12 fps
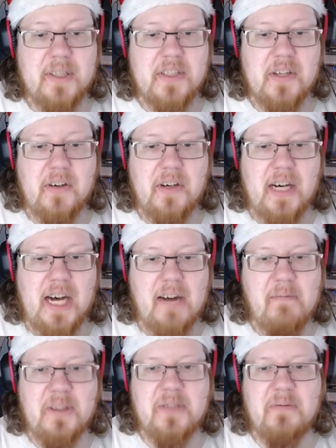So I
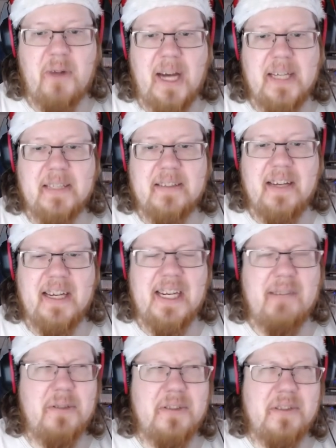was right and I
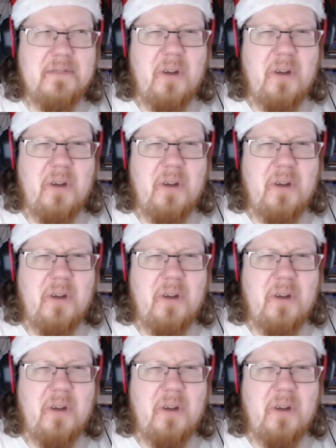was